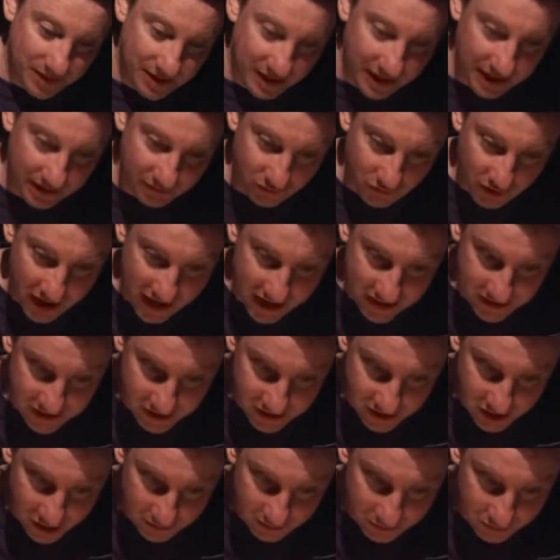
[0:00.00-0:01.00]
It raises
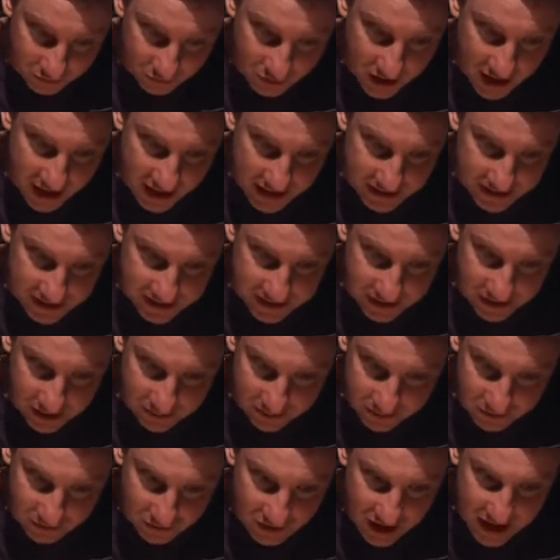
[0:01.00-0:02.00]
up, rises
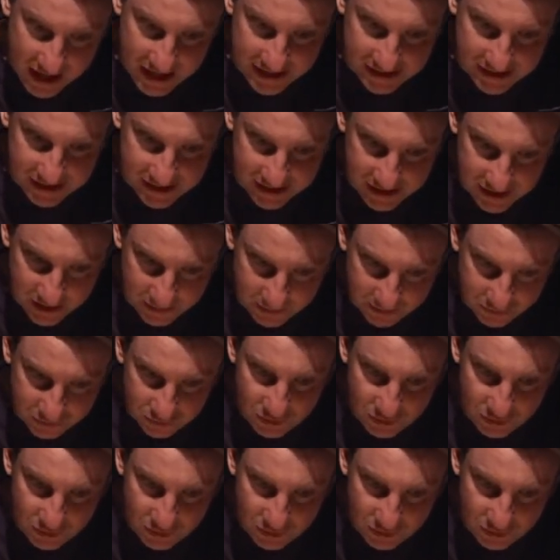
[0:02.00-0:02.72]
up, raises up,